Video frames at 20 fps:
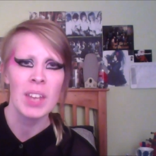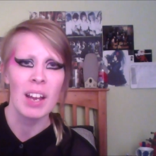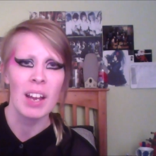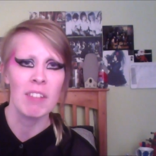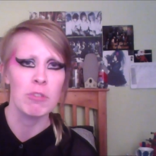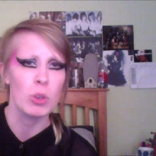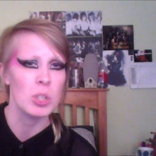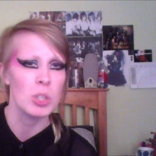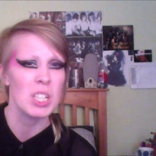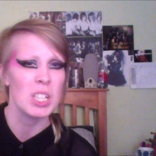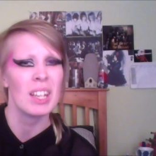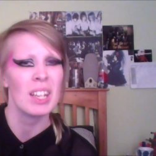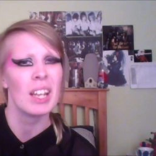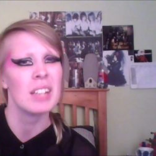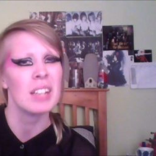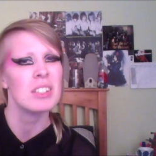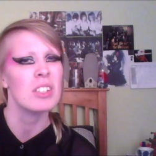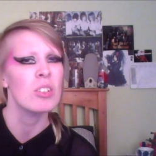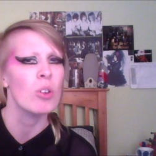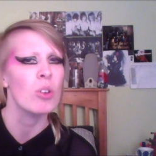unfortunately,
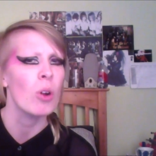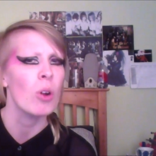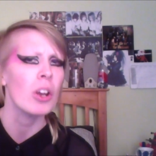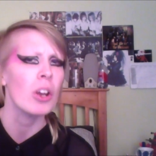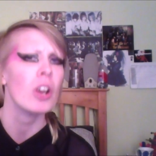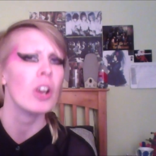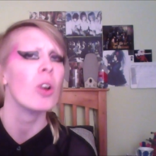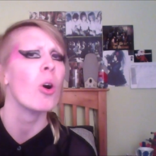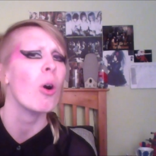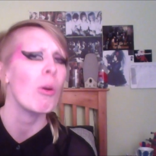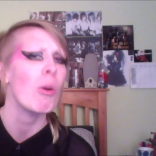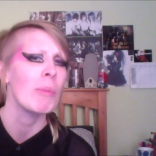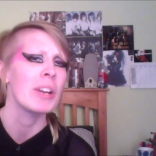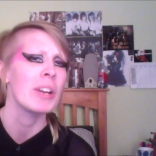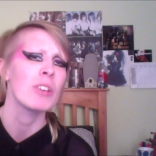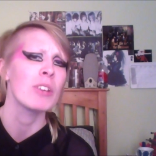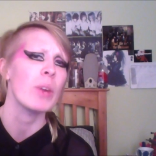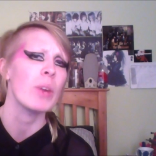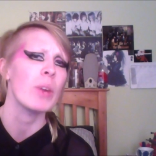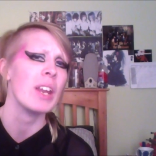that's not a common
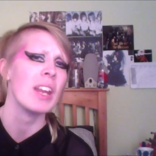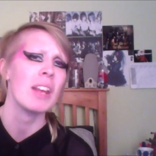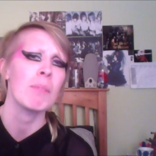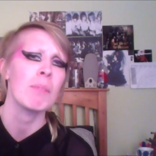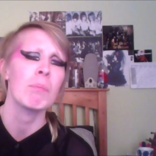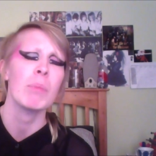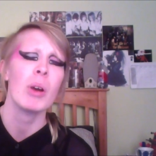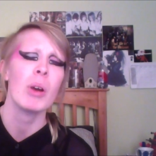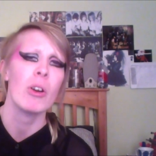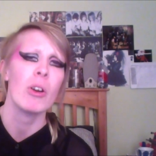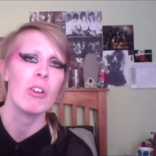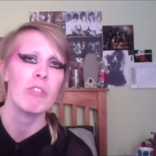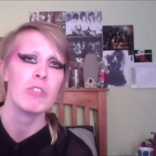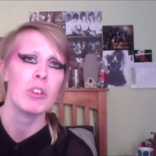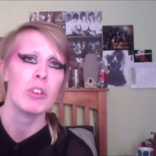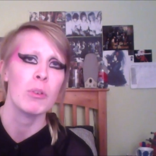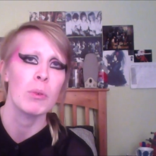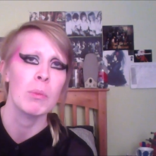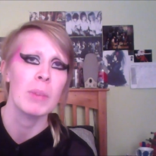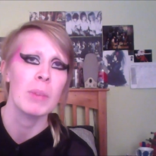ingredient in
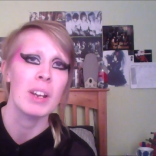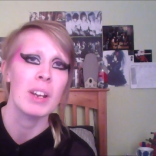perfume,